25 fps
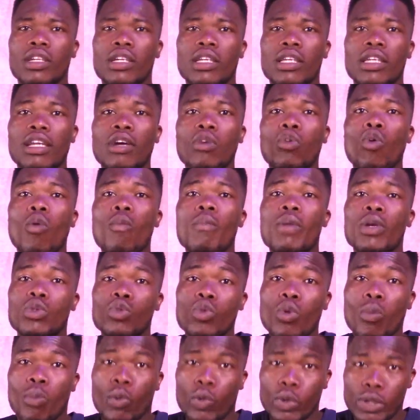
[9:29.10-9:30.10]
na ko be
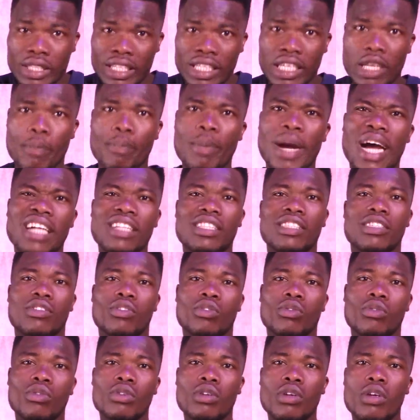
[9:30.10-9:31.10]
support ni party
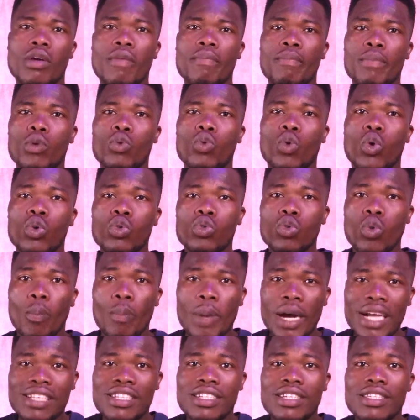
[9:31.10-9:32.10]
no because o
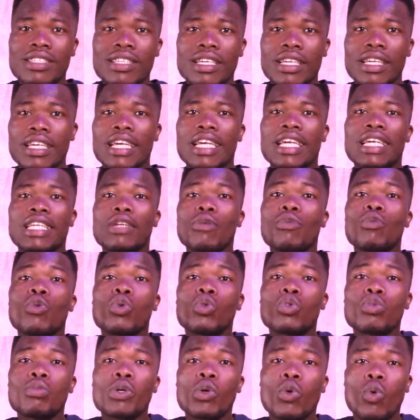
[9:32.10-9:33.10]
party say the way
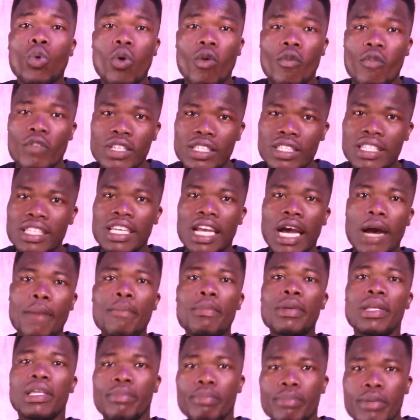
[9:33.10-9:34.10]
otumi convince na
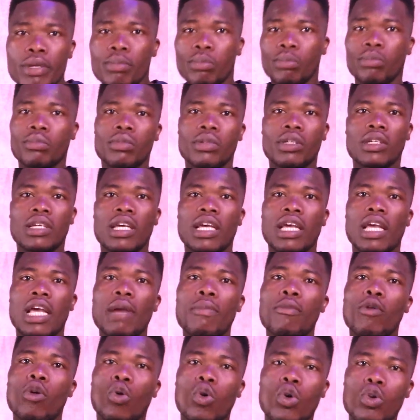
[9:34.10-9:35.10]
abri bim e
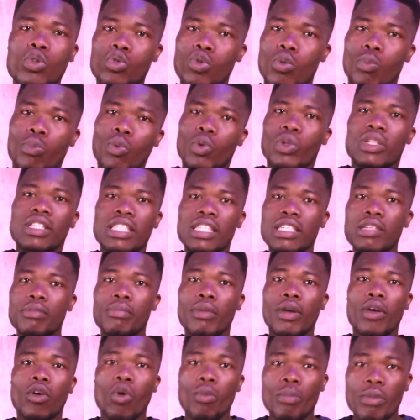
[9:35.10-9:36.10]
mo ko support
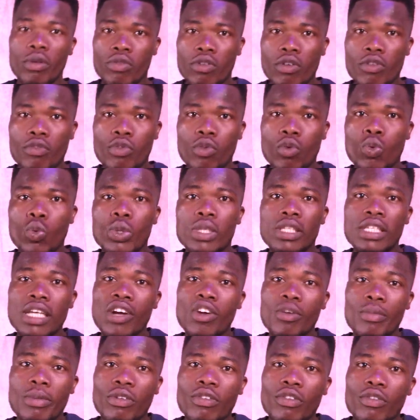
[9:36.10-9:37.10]
be obi foforo wo je
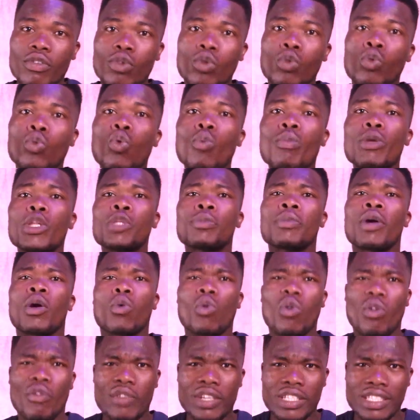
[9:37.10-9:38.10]
obi foforo nko be tuma
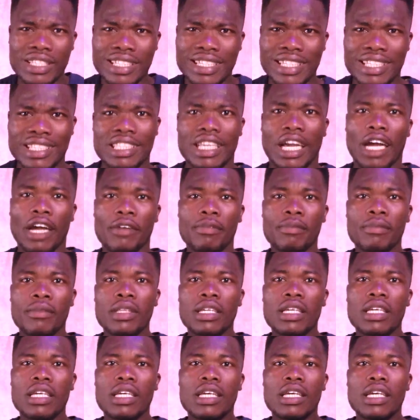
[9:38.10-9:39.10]
convince ni sa
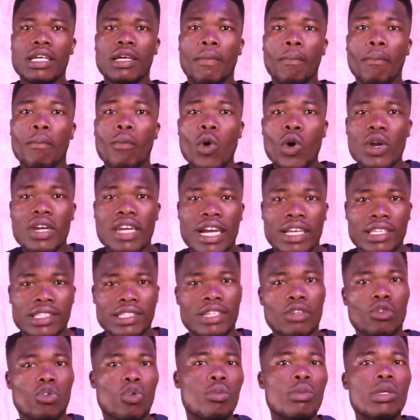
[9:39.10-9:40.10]
more than
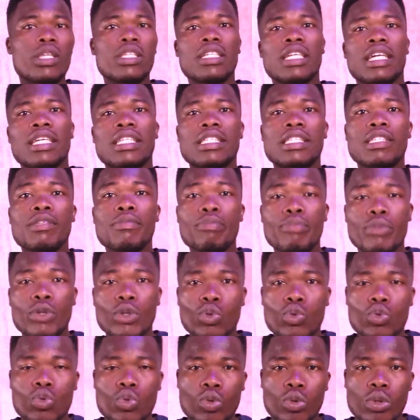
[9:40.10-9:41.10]
say ko be gina simple
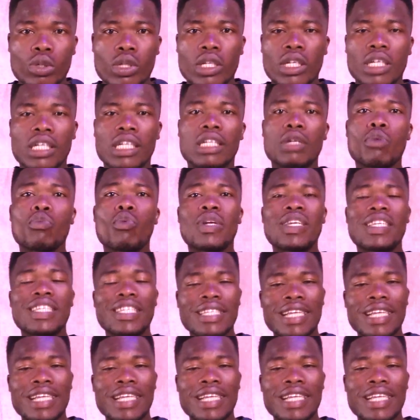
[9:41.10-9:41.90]
so na wo di